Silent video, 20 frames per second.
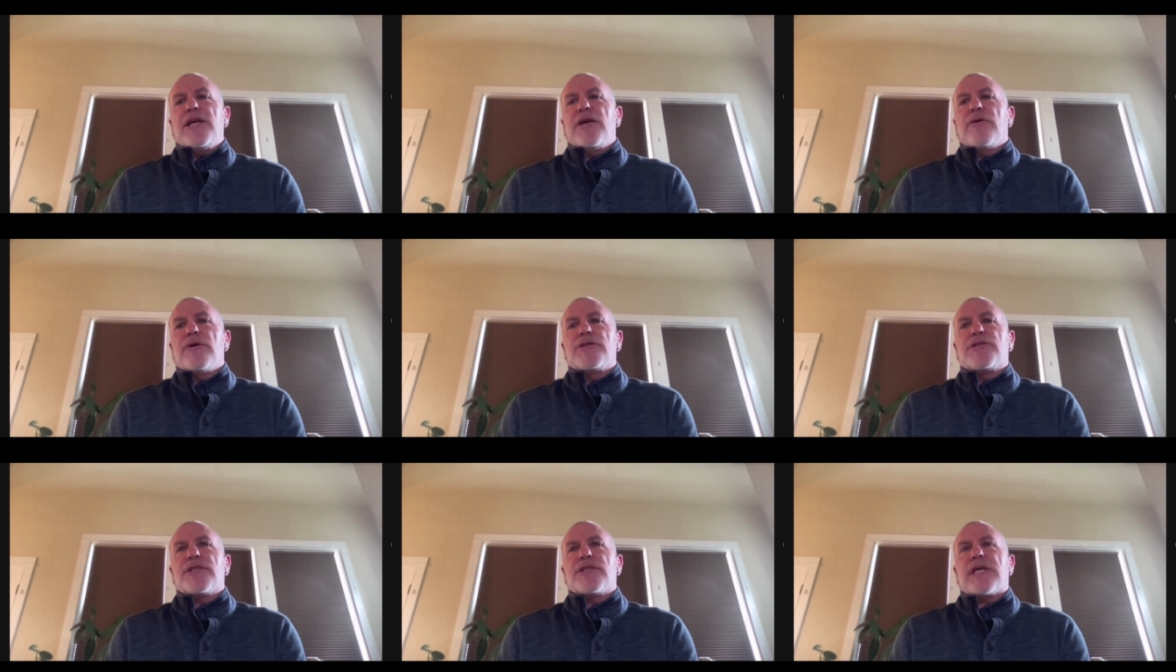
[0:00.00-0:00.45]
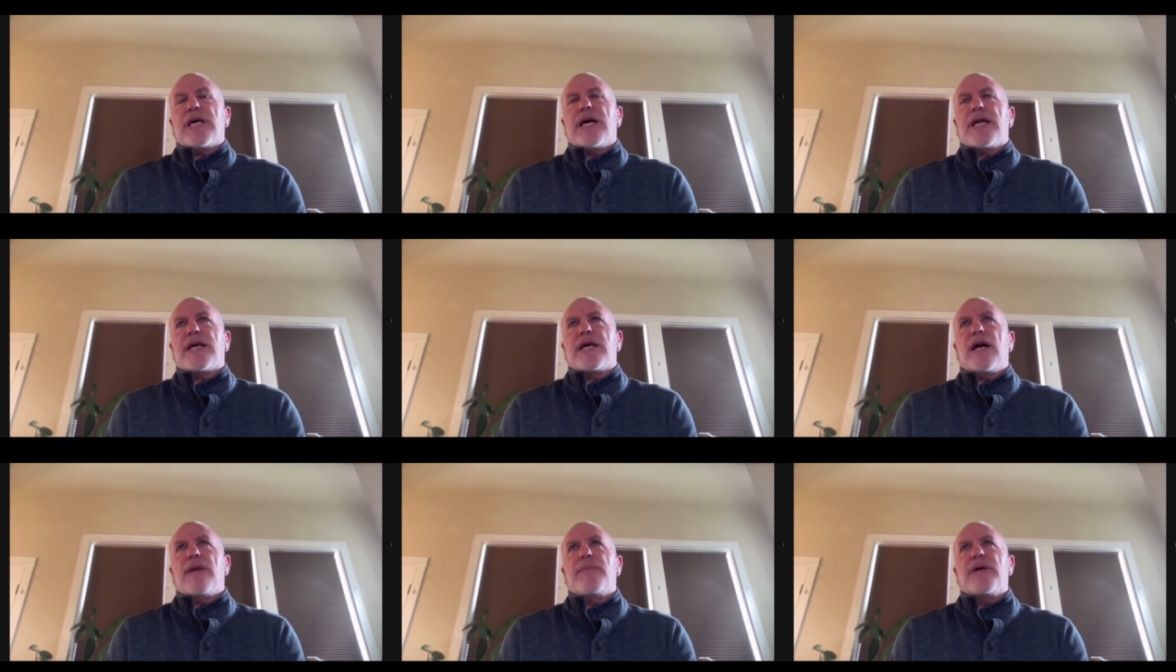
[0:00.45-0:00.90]
at you and just
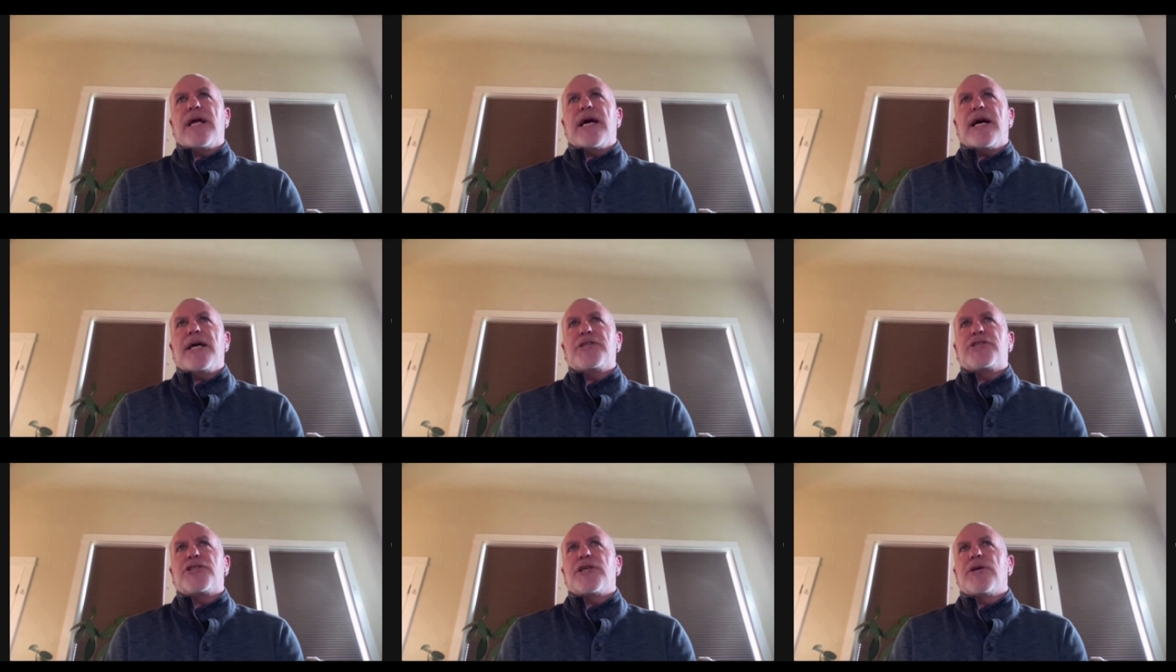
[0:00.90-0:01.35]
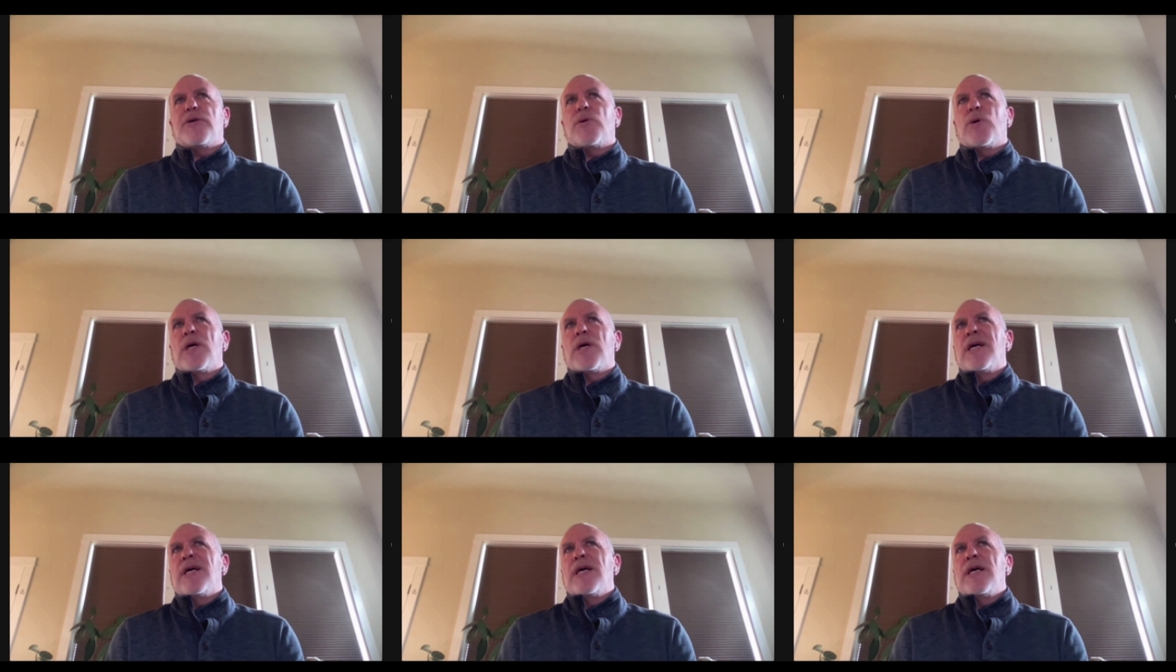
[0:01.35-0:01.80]
kind of coming at
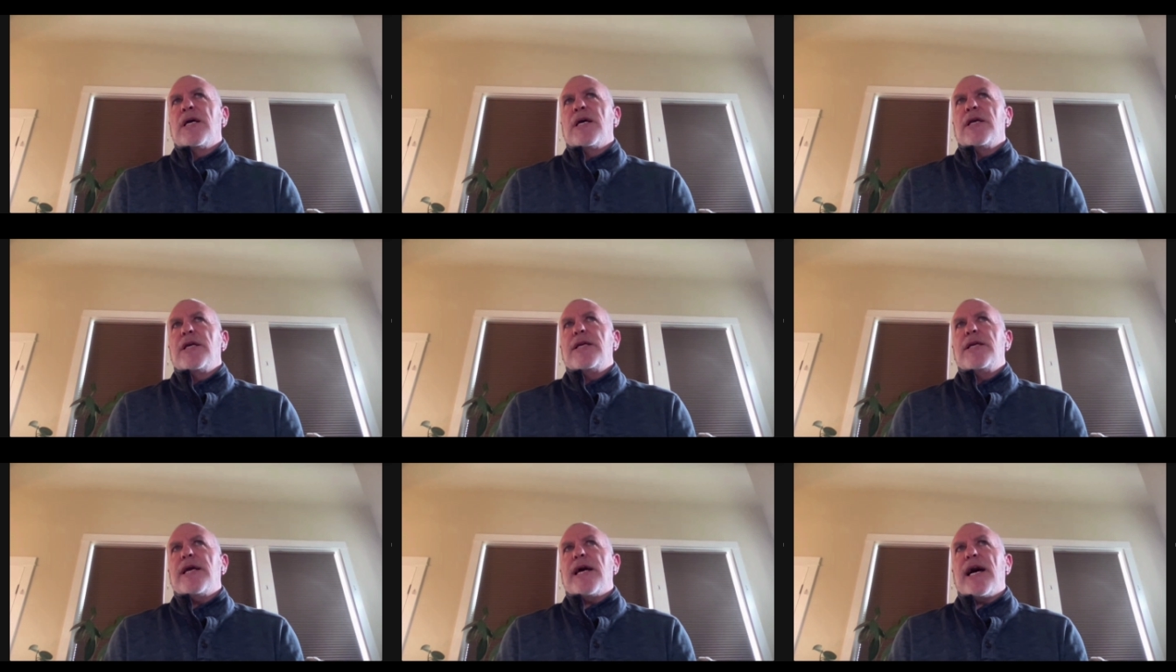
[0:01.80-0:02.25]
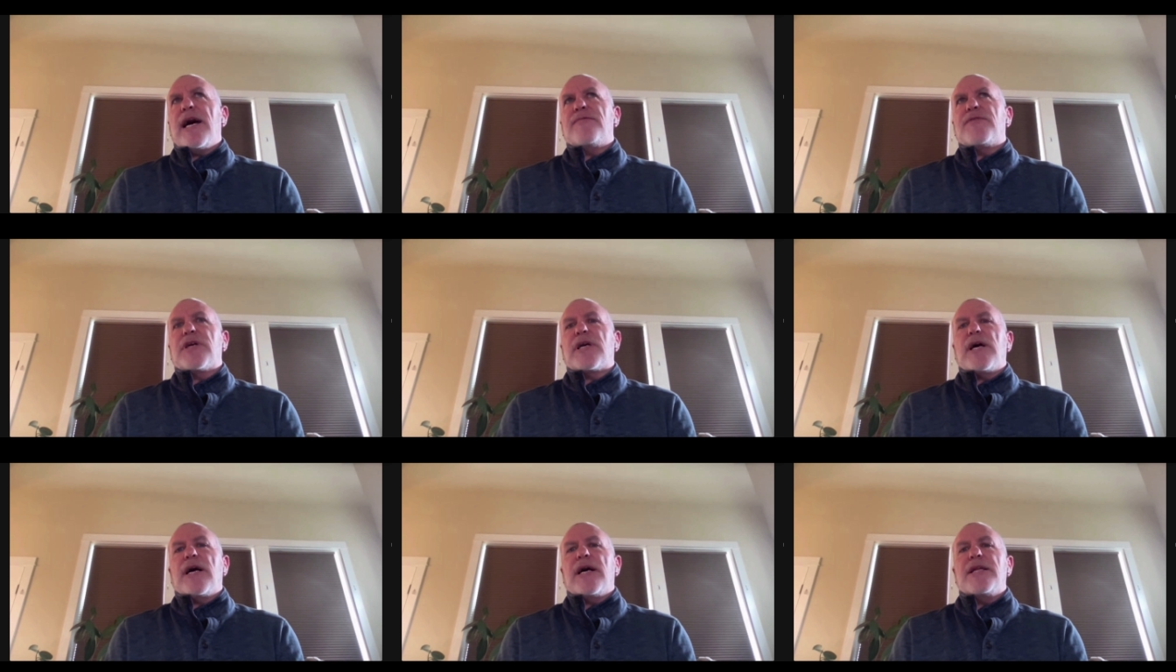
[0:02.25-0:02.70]
you, you
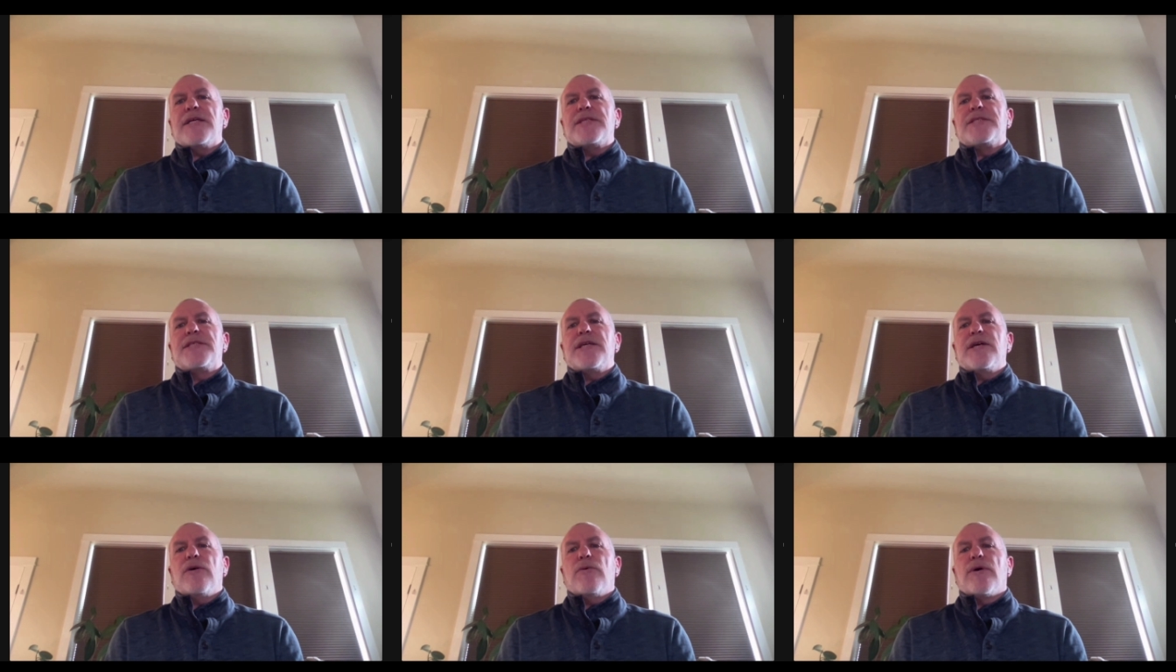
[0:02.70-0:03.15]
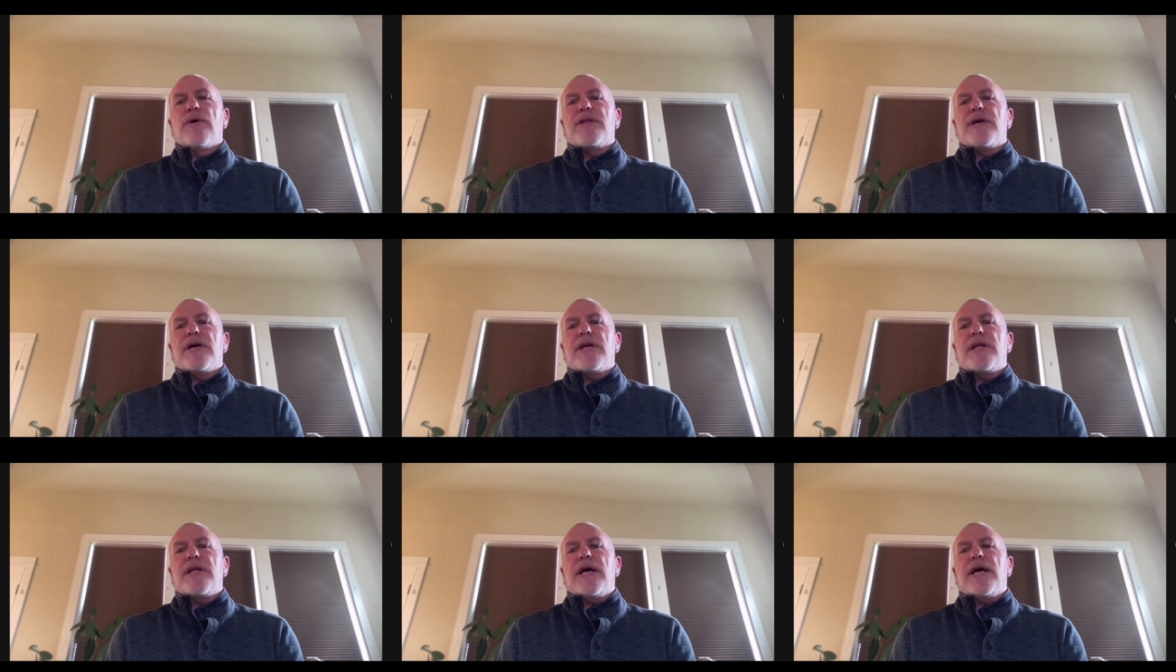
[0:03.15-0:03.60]
have to kind of deal
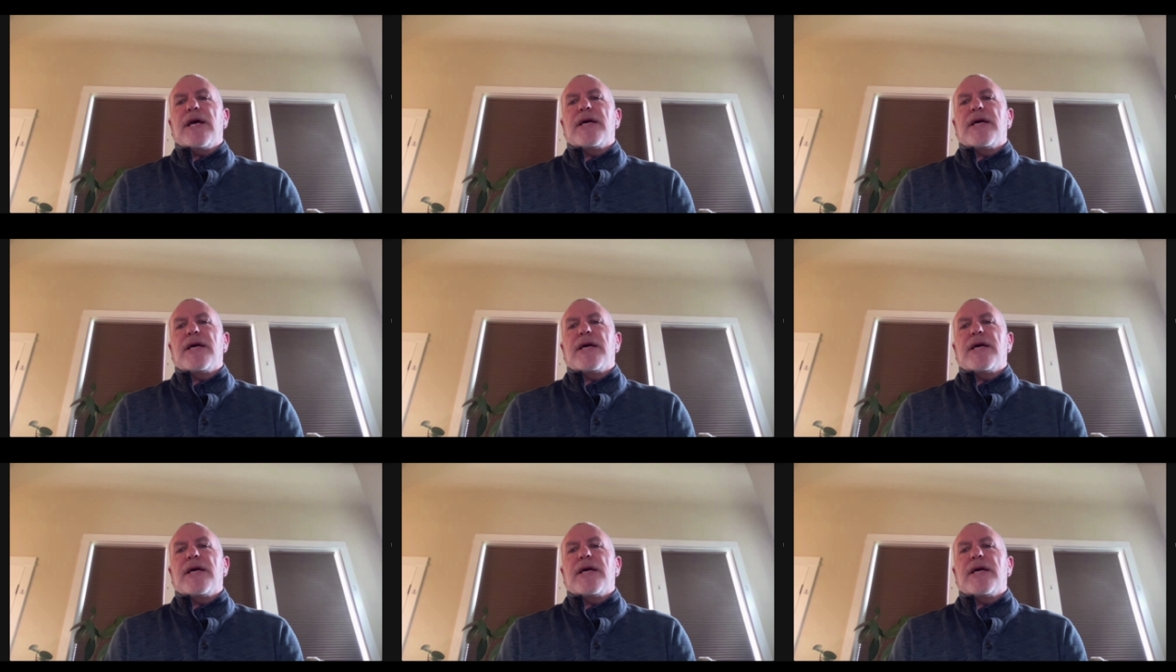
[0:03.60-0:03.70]
with it.